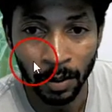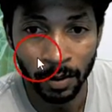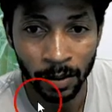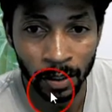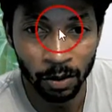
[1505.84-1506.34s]

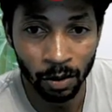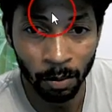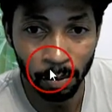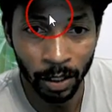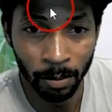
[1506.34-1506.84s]
See, so
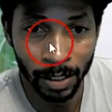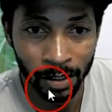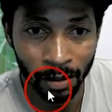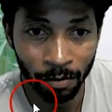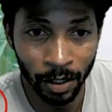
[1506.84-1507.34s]
I'm bringing
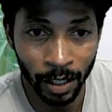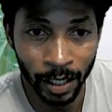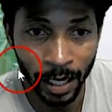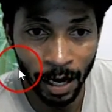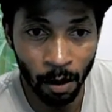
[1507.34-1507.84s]
myself in
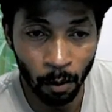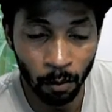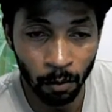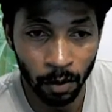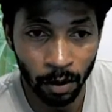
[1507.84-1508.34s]
and out
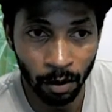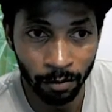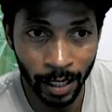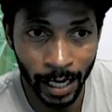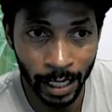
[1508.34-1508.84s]
of
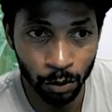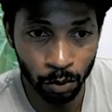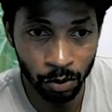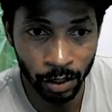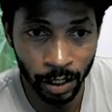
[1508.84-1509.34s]
that
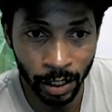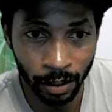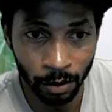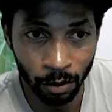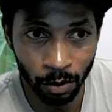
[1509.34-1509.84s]
actual
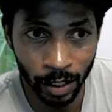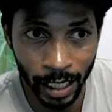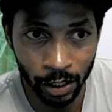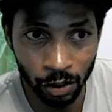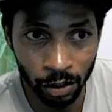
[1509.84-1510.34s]
scene. You can
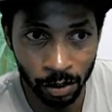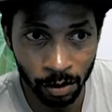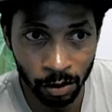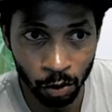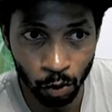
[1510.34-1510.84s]
actually
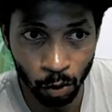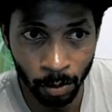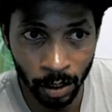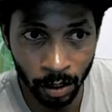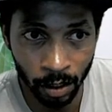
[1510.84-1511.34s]
zoom
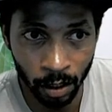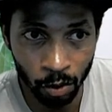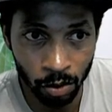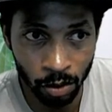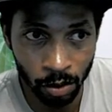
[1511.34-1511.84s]
in
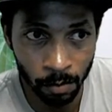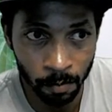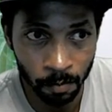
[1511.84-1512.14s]
closer